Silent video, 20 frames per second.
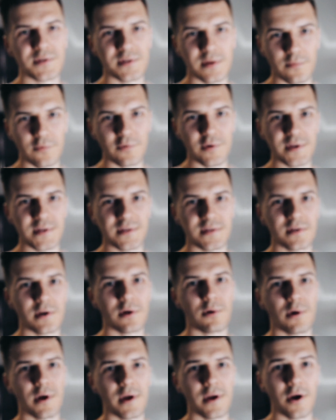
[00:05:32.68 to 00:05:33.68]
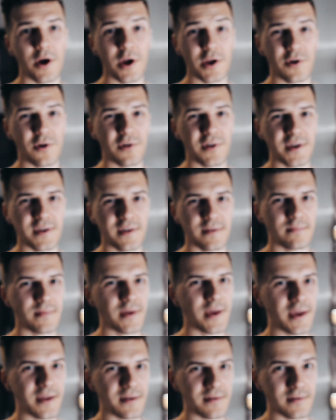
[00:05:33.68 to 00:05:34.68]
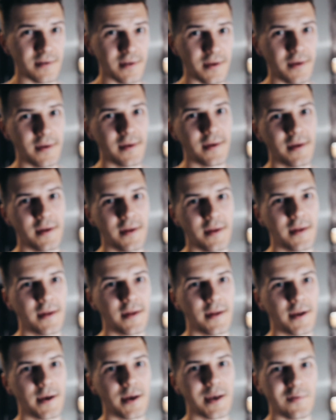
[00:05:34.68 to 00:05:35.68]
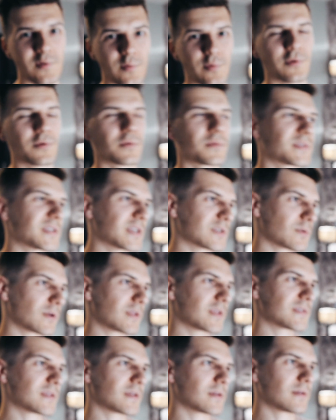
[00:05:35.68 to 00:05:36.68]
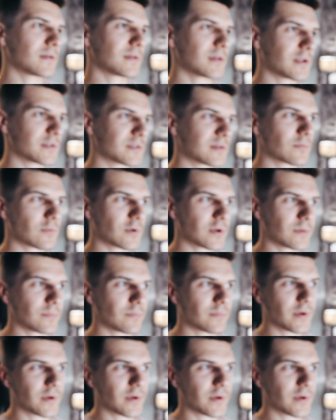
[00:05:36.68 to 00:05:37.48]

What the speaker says: submarines are quite iconic in Liverpool, so that's why there's a yellow submarine.